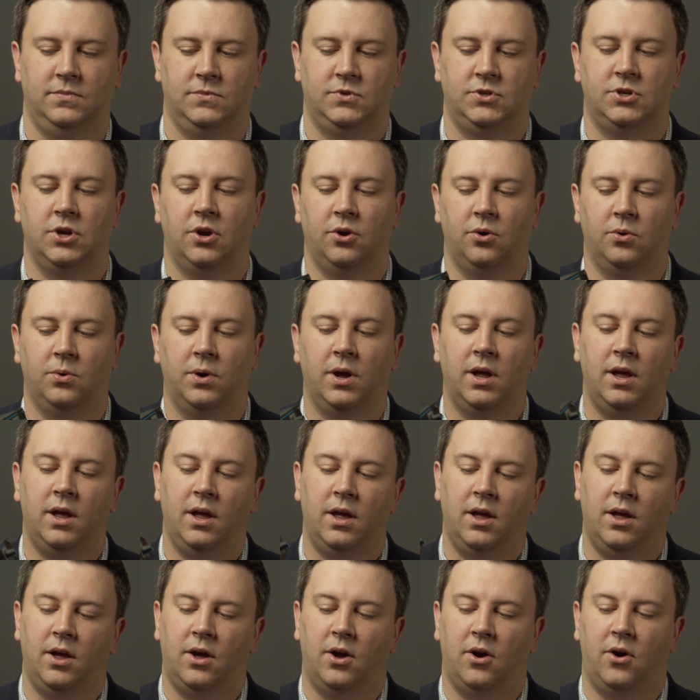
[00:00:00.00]
So
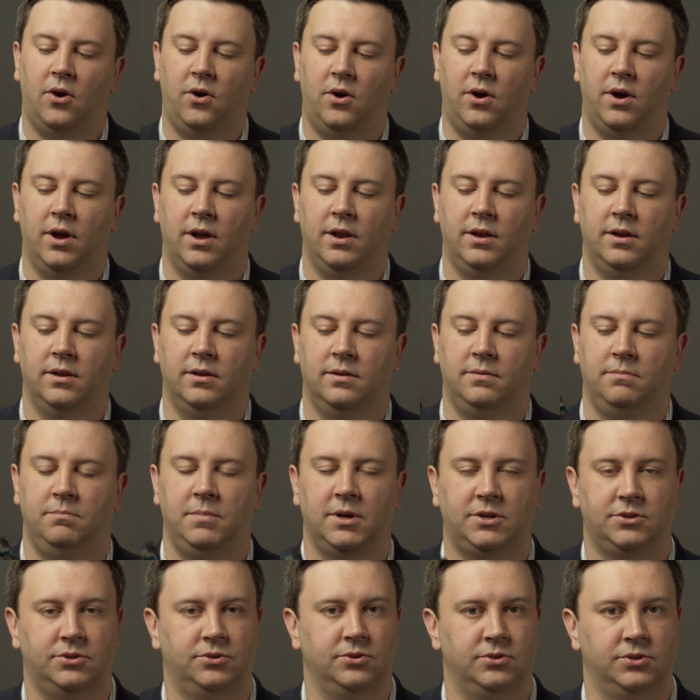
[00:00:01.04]
on
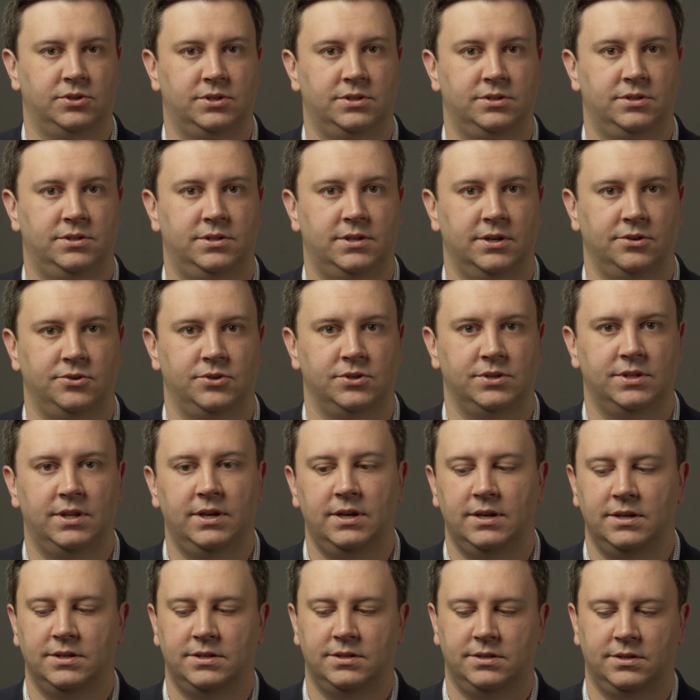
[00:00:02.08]
mixers such as
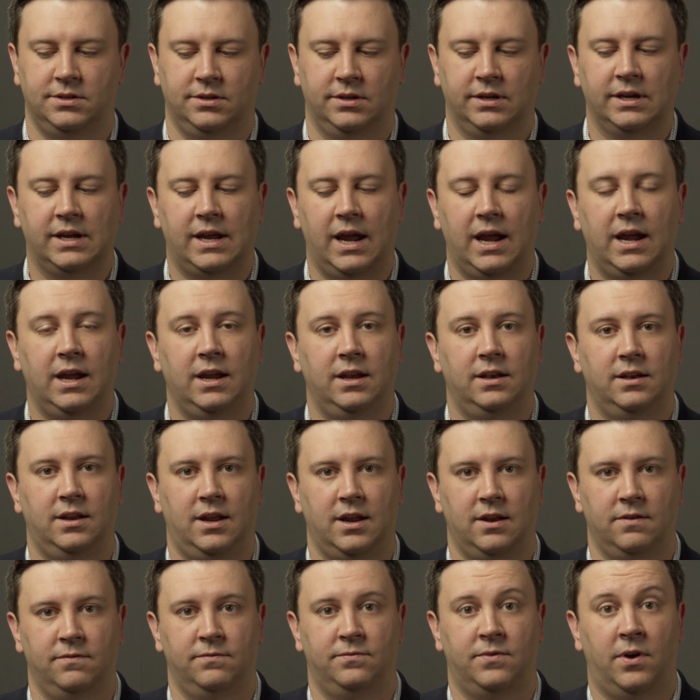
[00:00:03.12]
this, gain
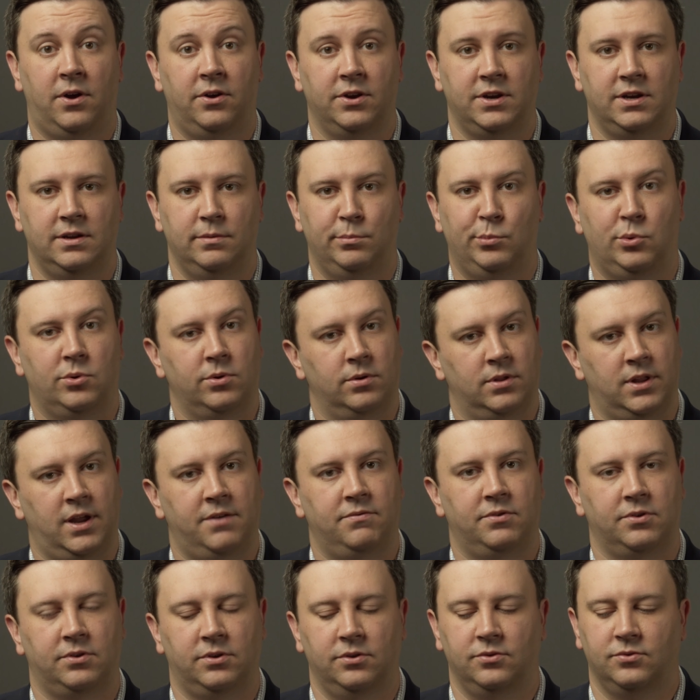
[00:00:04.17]
and volume or
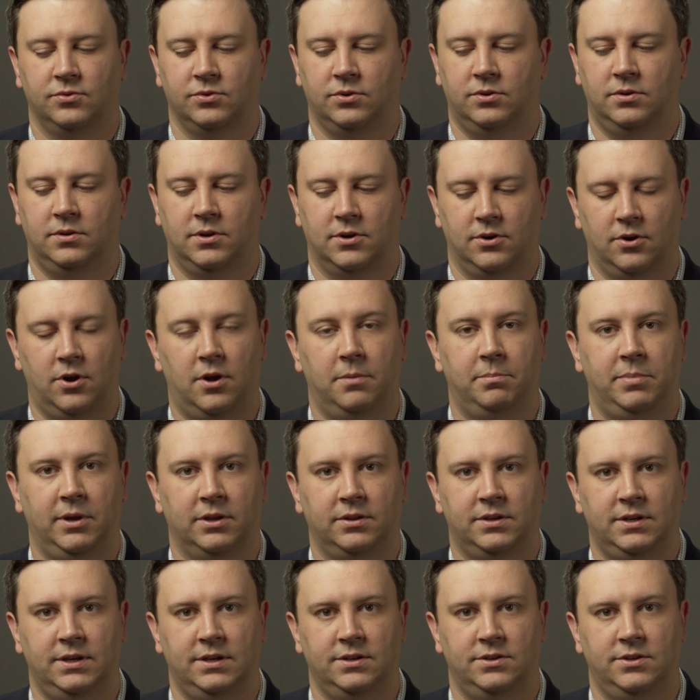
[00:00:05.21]
level control are all
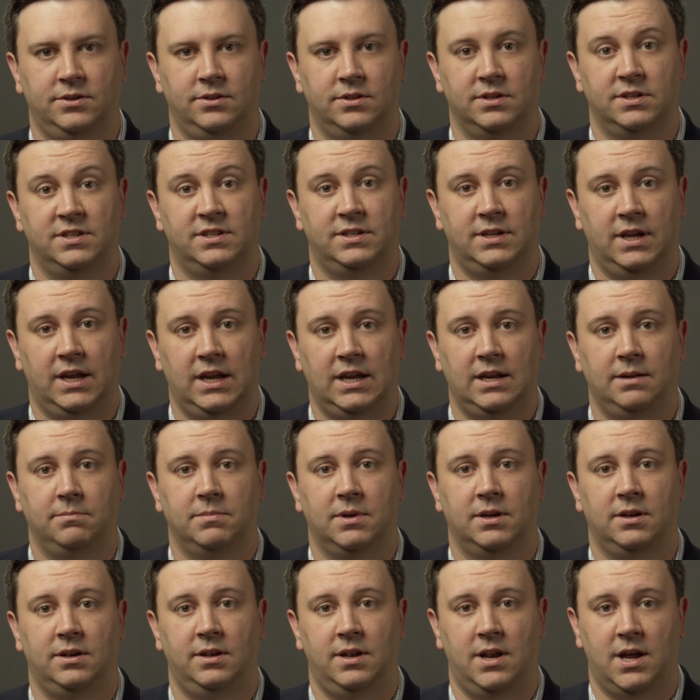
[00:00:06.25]
built into the
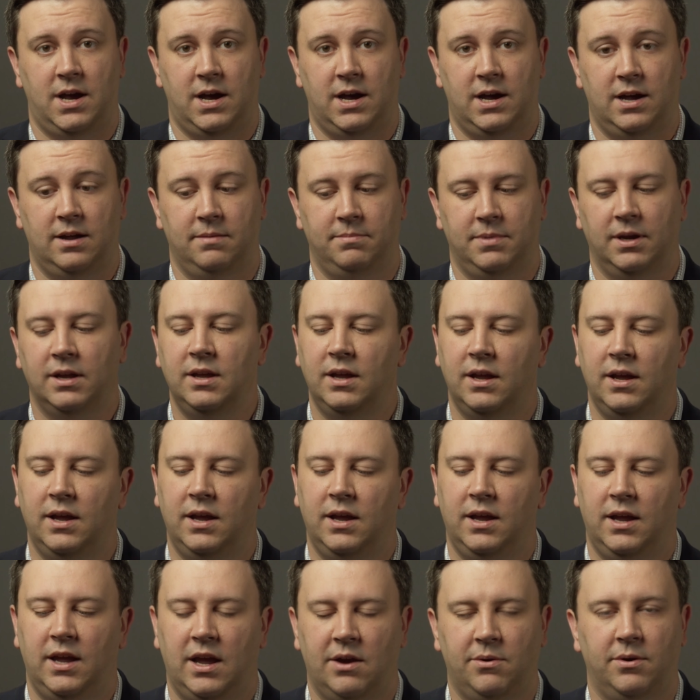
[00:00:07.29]
same knob.
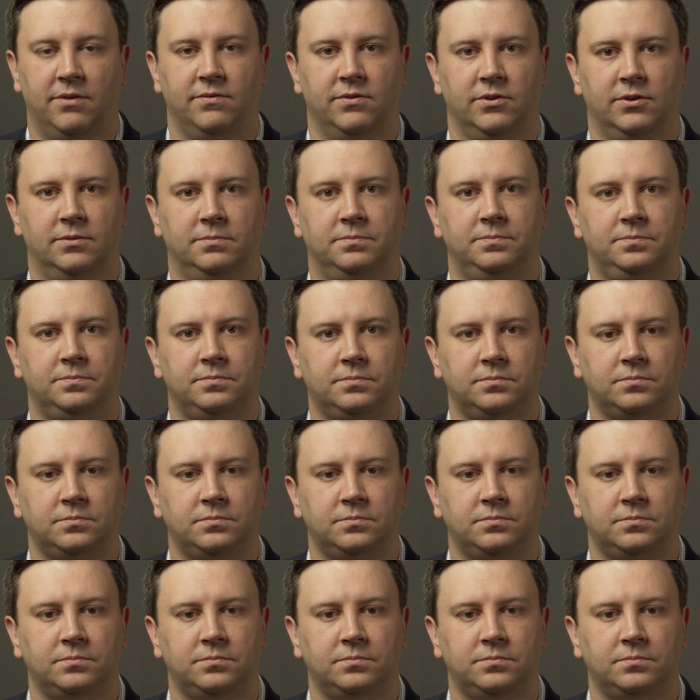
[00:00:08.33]
However,